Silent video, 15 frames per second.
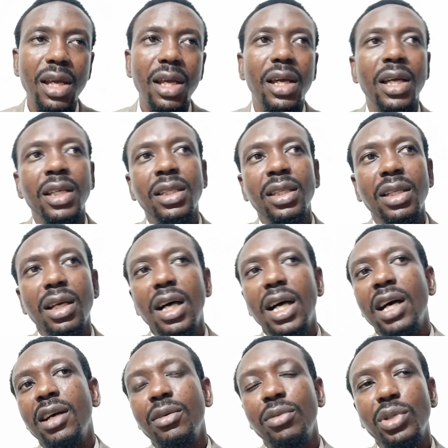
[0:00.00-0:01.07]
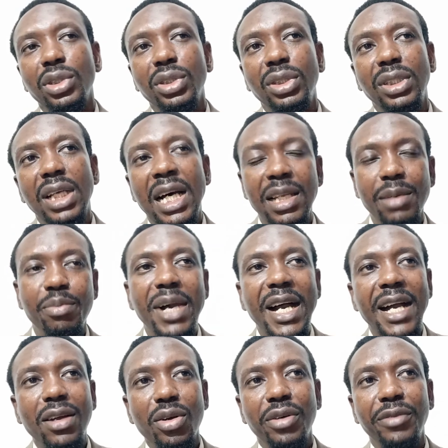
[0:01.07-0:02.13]
and I was at the
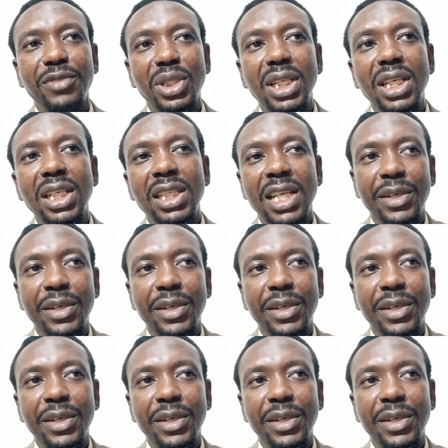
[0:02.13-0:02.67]
back of the lady.